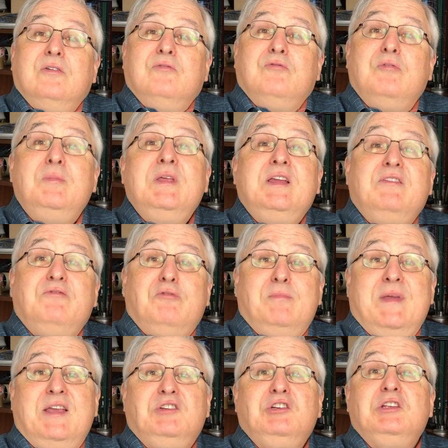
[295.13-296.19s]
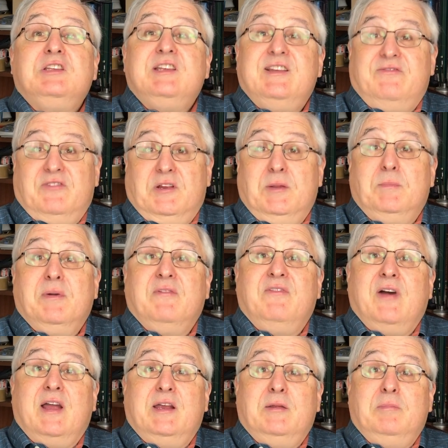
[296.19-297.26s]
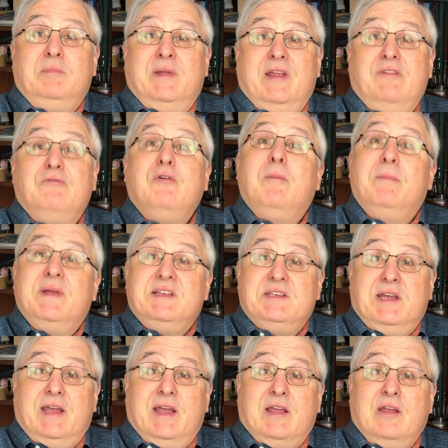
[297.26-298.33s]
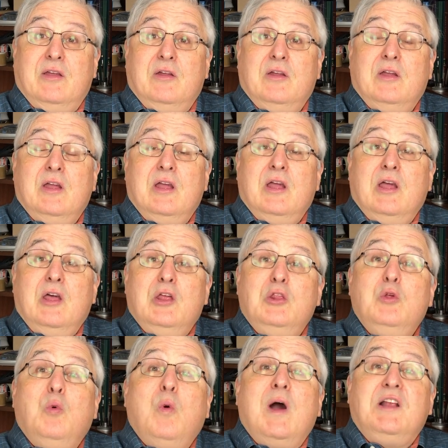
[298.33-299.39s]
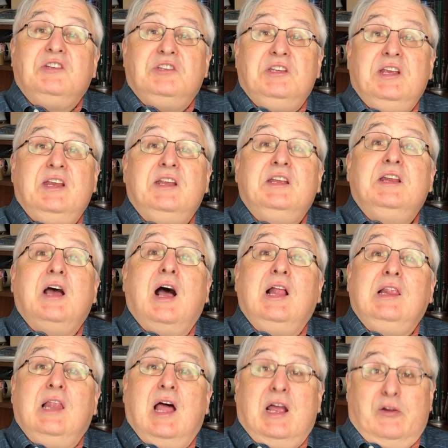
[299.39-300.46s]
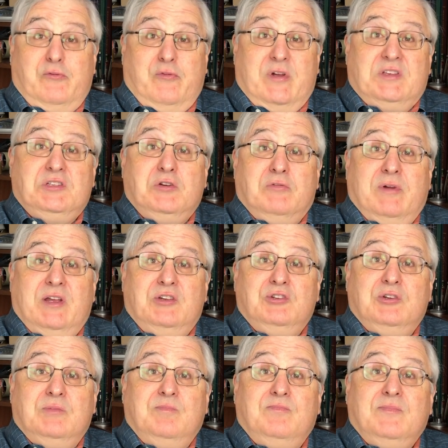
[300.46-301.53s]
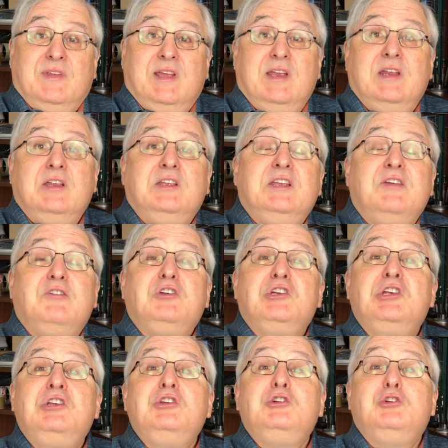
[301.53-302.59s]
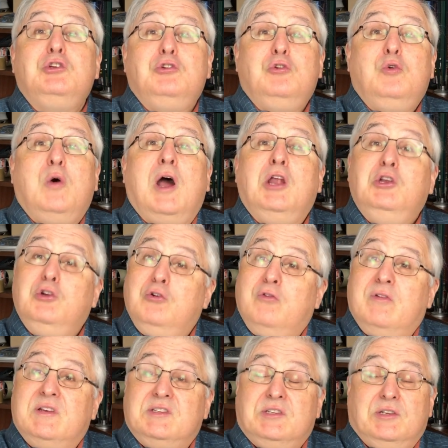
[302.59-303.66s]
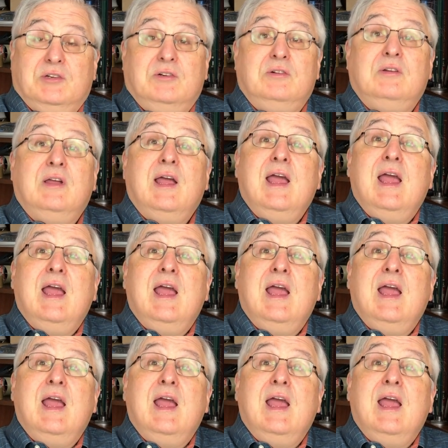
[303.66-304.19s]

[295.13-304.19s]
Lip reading: From the information Tiffany provided me from Patek, the watch needed a lot of restoration. In addition to a new crystal